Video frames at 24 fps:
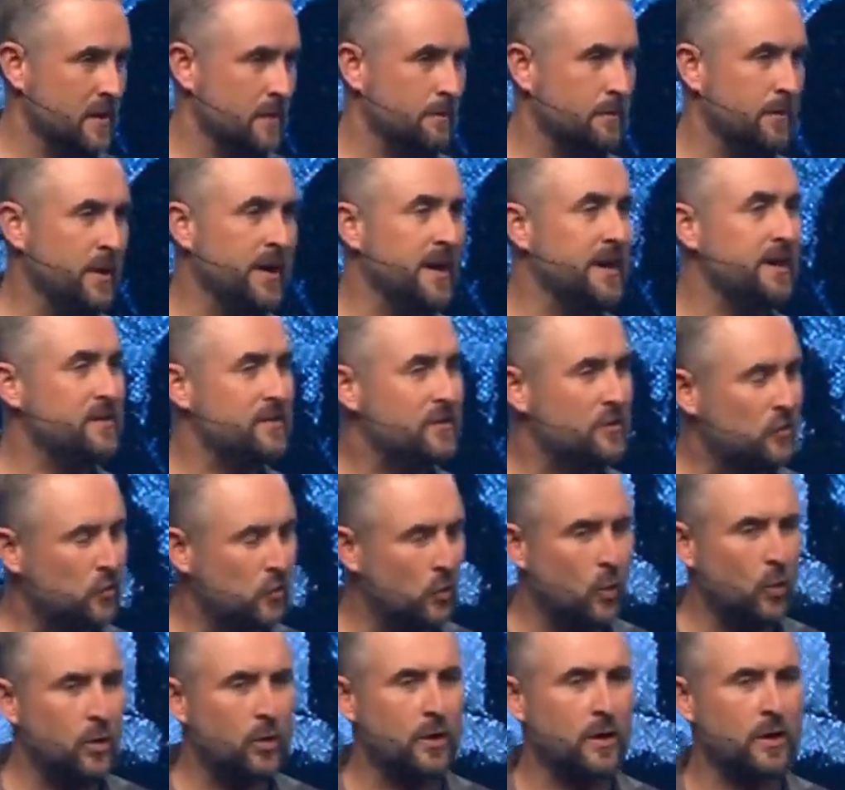But
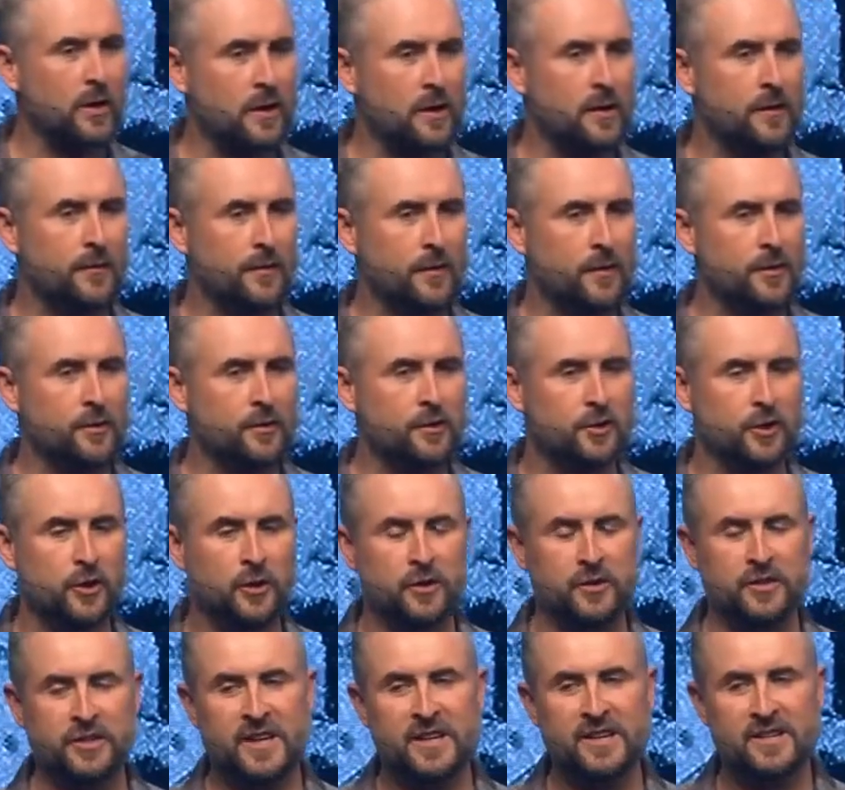historically for the
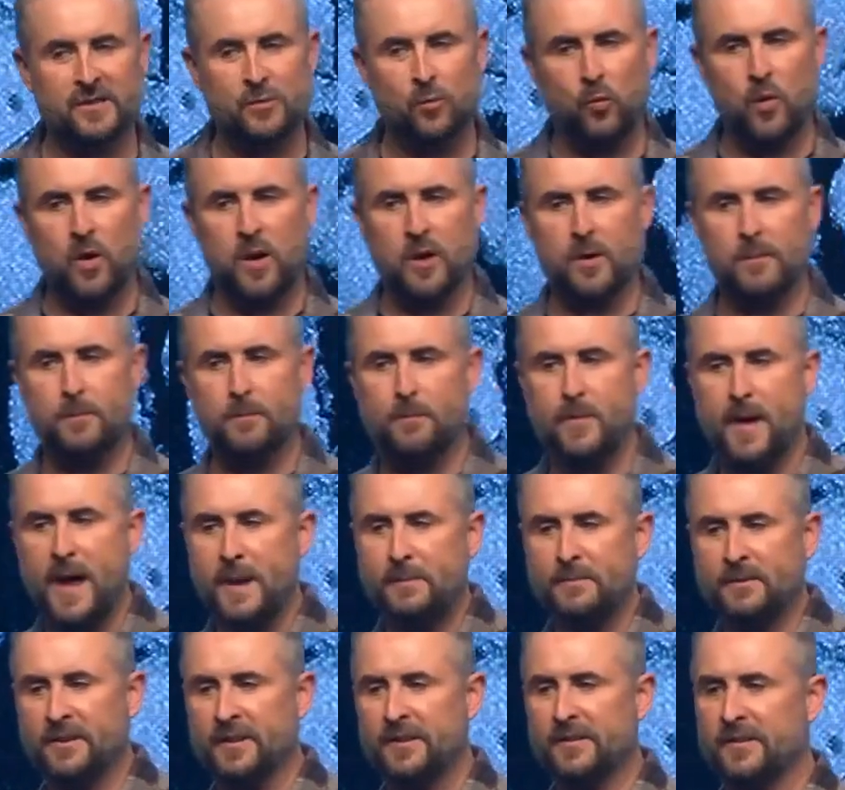church, it's water
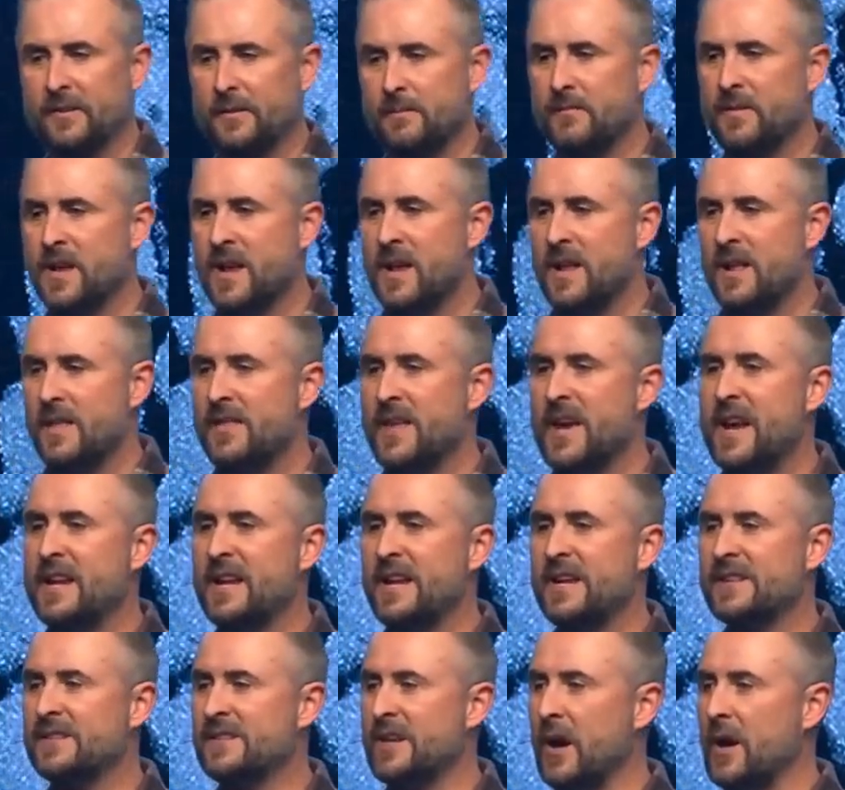baptism that
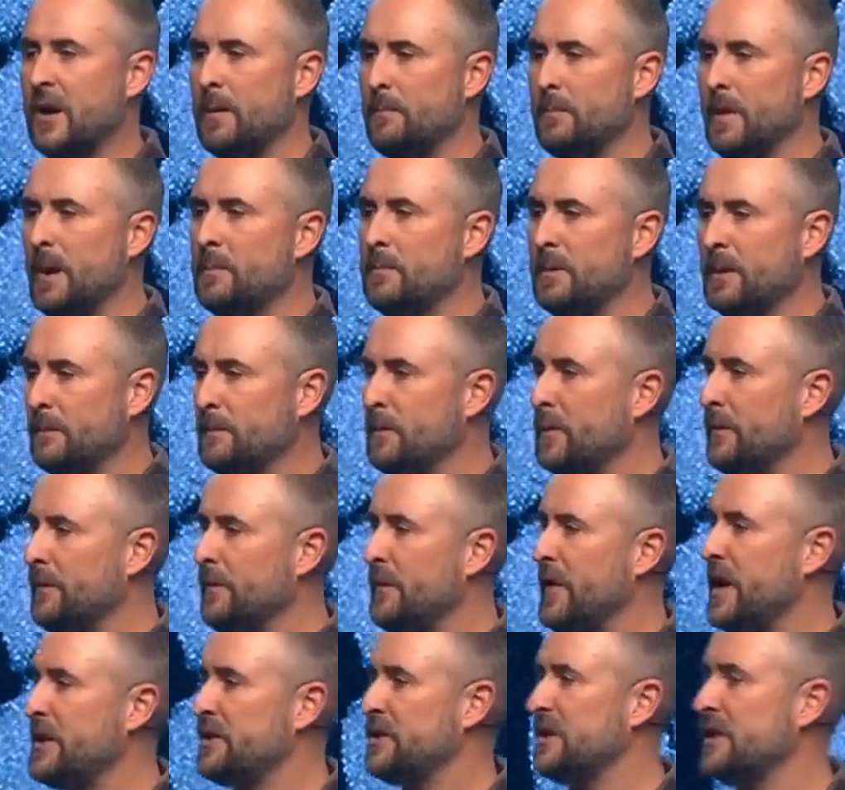is our public
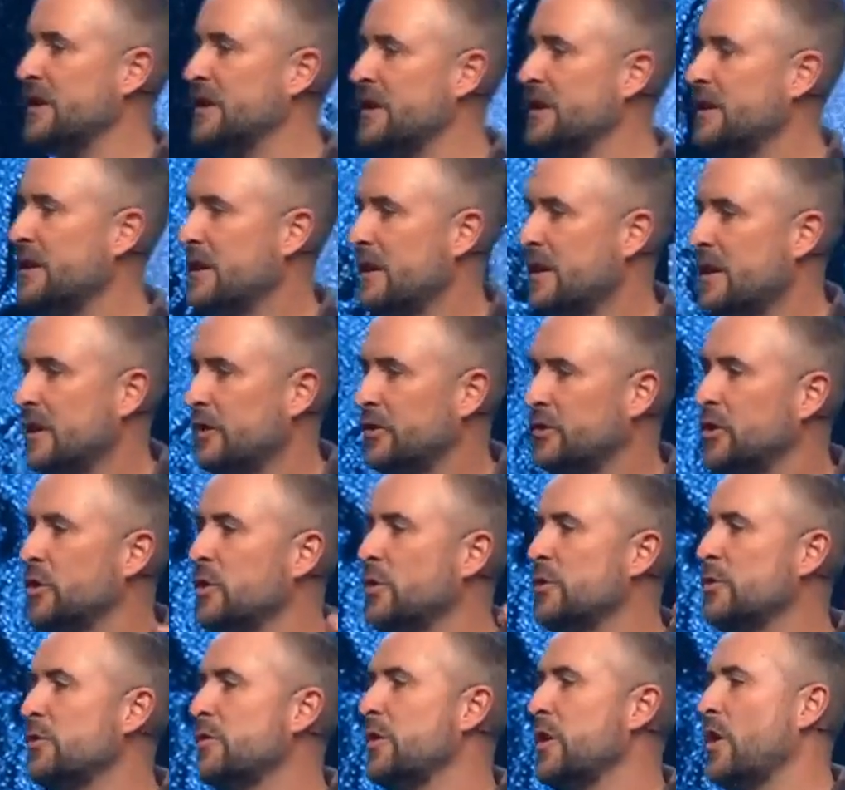profession
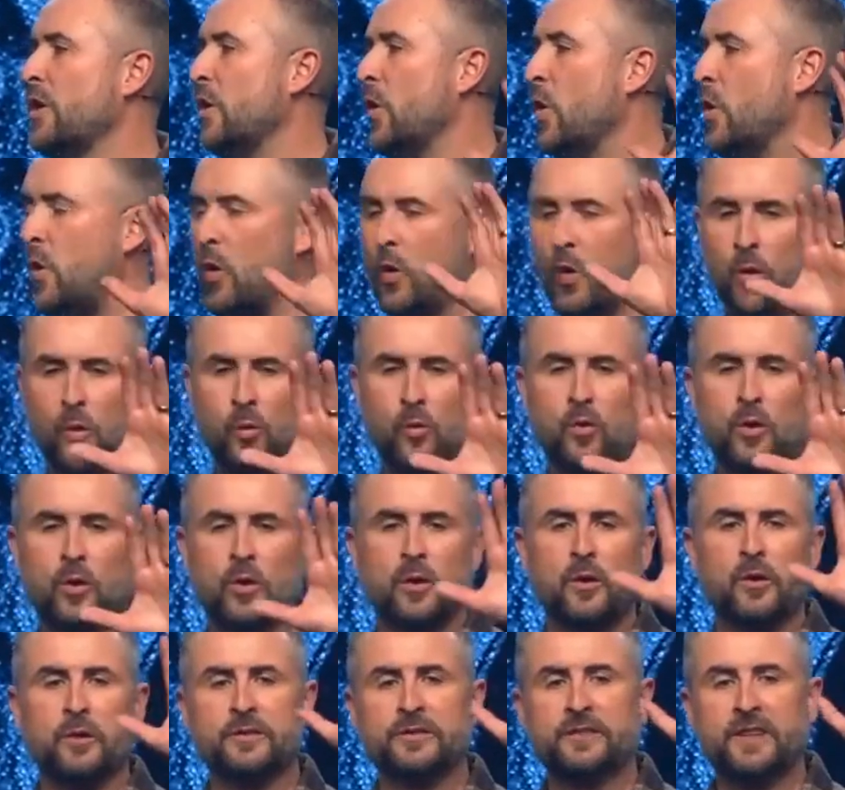to the whole
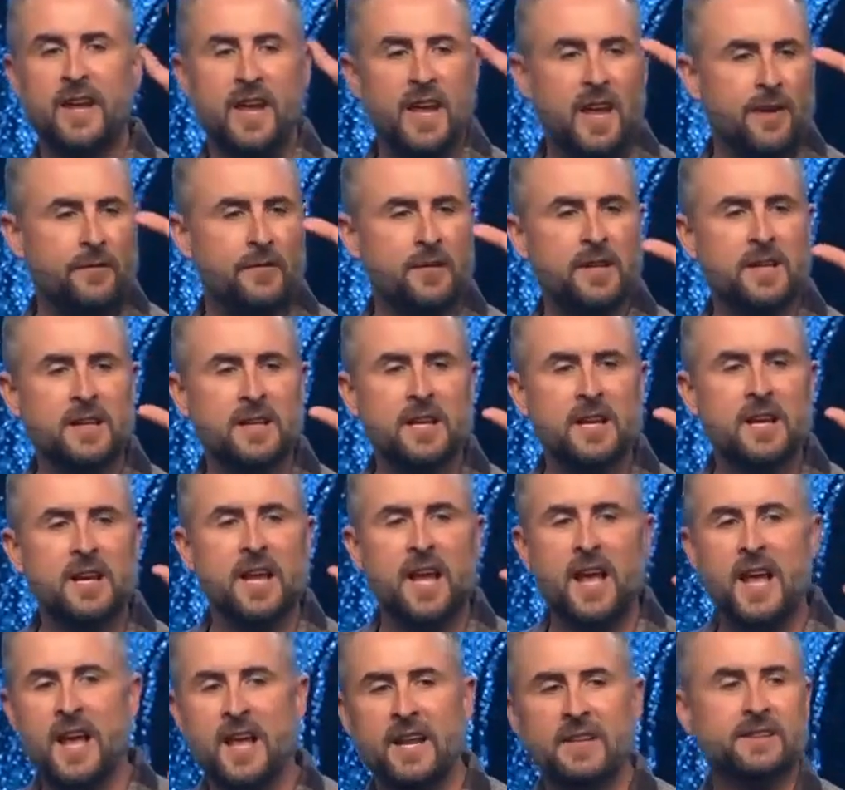world, to heaven
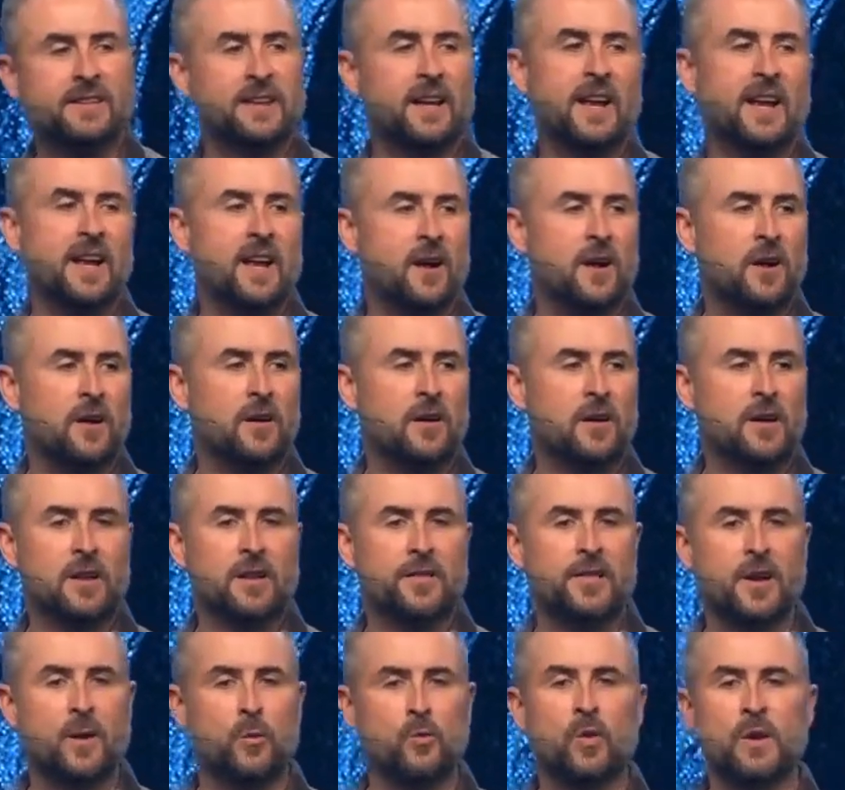and to hell,
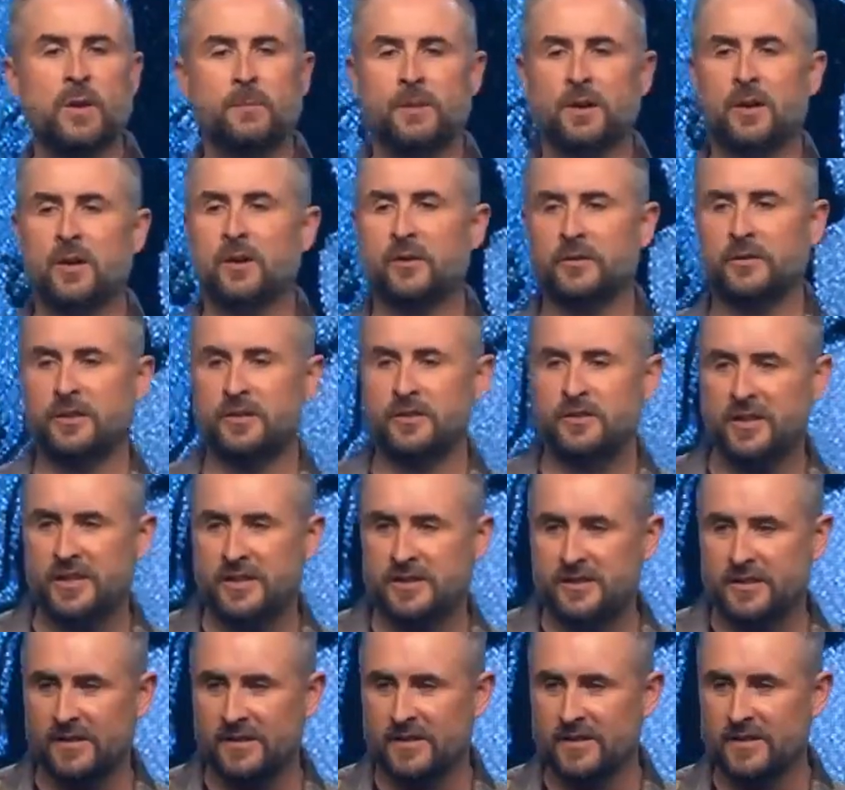that we belong to
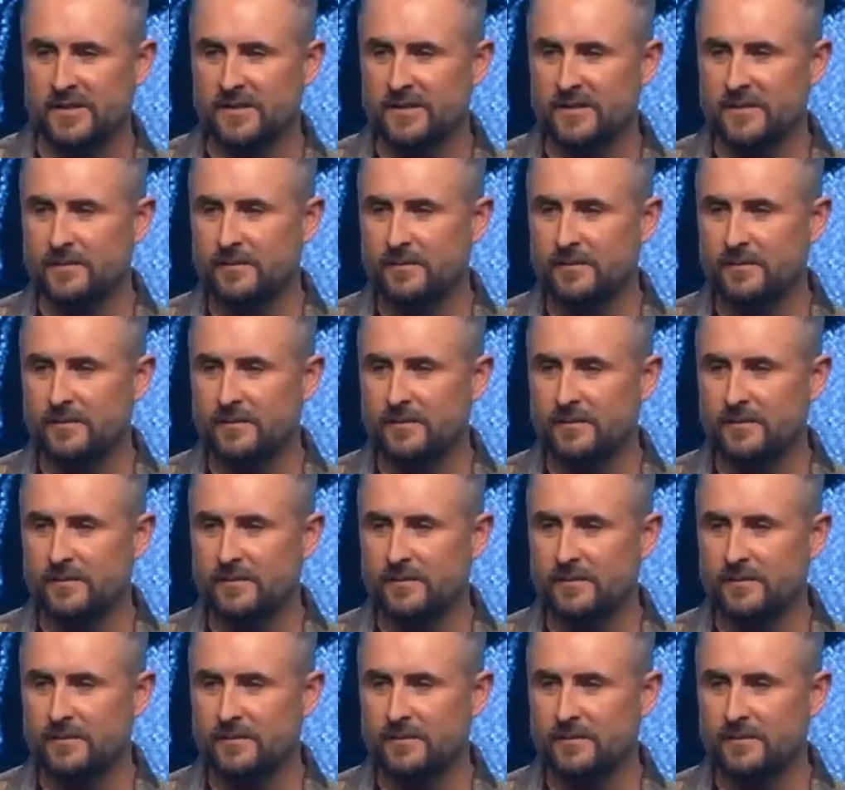Jesus.